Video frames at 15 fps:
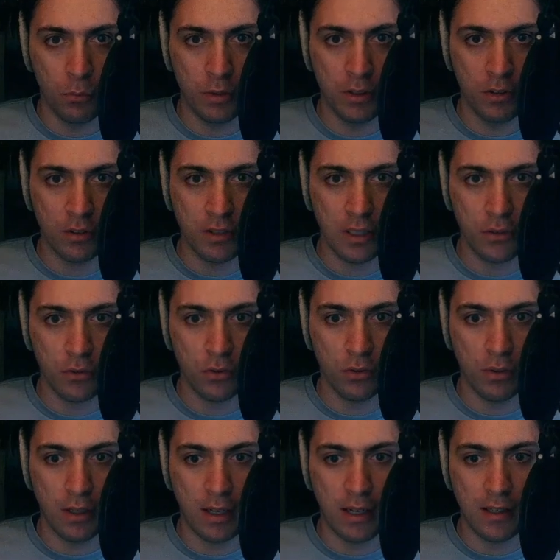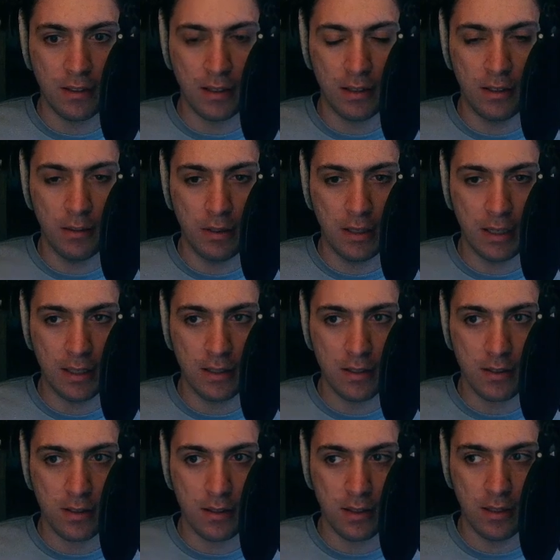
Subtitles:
don't have to add any lines